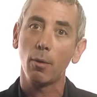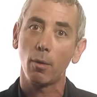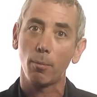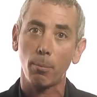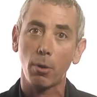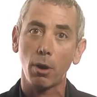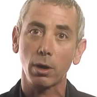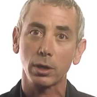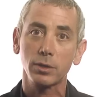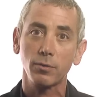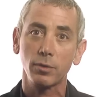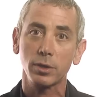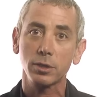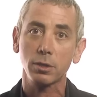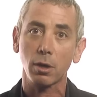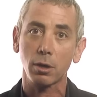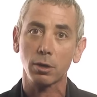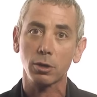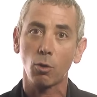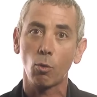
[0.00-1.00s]
When parts of it
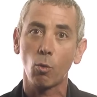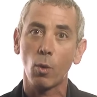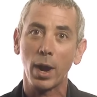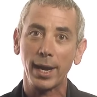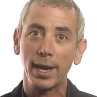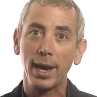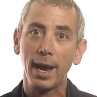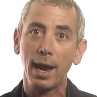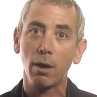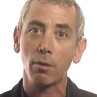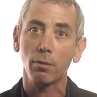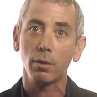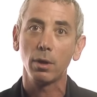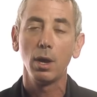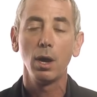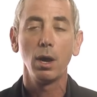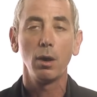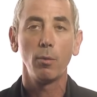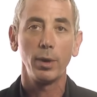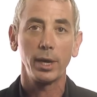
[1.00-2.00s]
start to wink out,
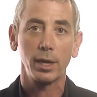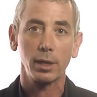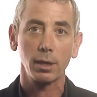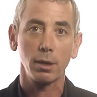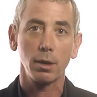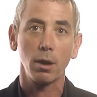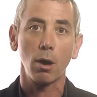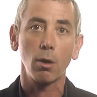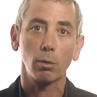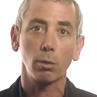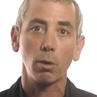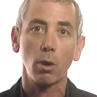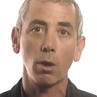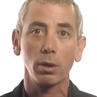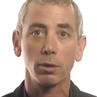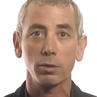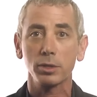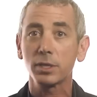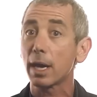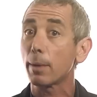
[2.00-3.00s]
we can no
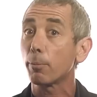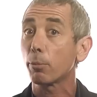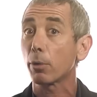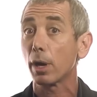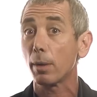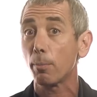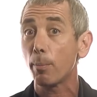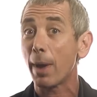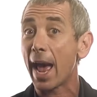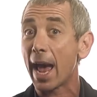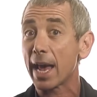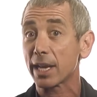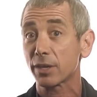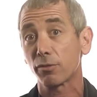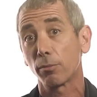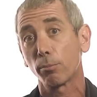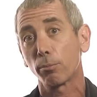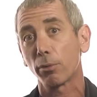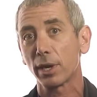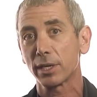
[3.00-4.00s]
longer separate past
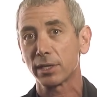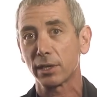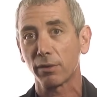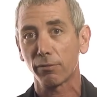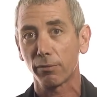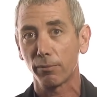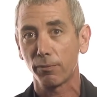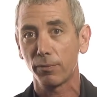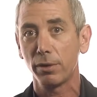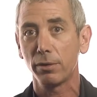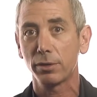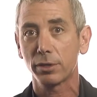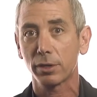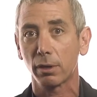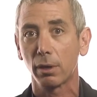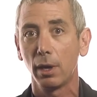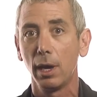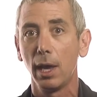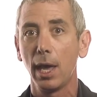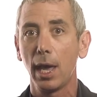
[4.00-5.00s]
from present from future,
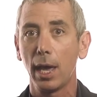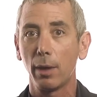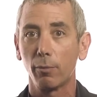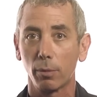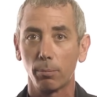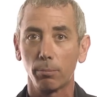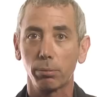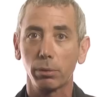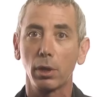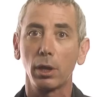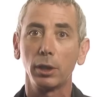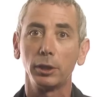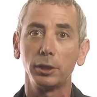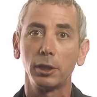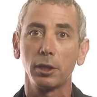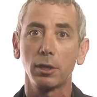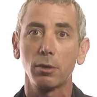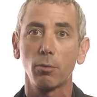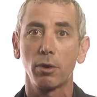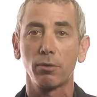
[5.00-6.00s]
and we're
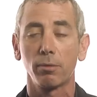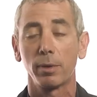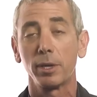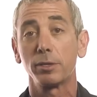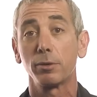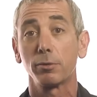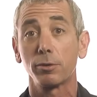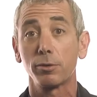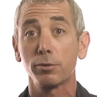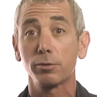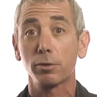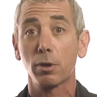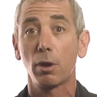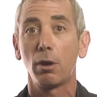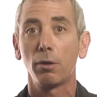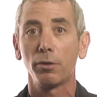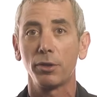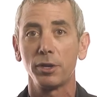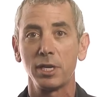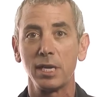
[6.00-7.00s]
plunged into what researchers
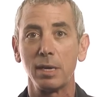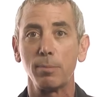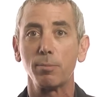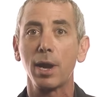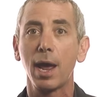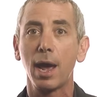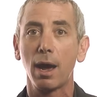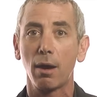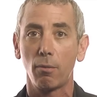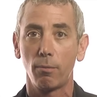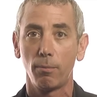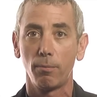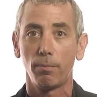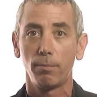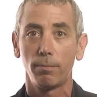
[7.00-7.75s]
call the deep now.